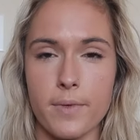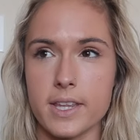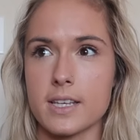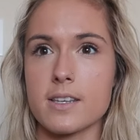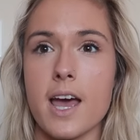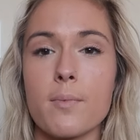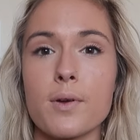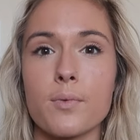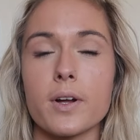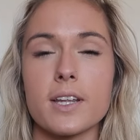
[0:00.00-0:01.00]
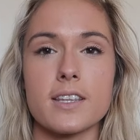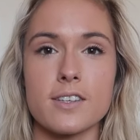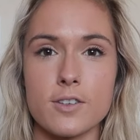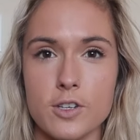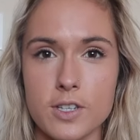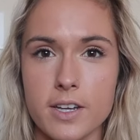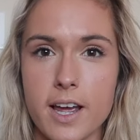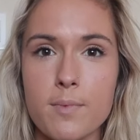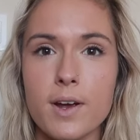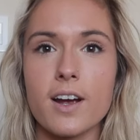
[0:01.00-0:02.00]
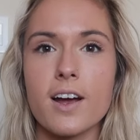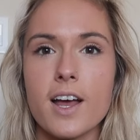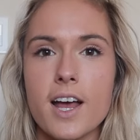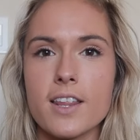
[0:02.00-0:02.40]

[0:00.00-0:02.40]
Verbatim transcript: I'm like, this can't be real. Like this is just a nightmare.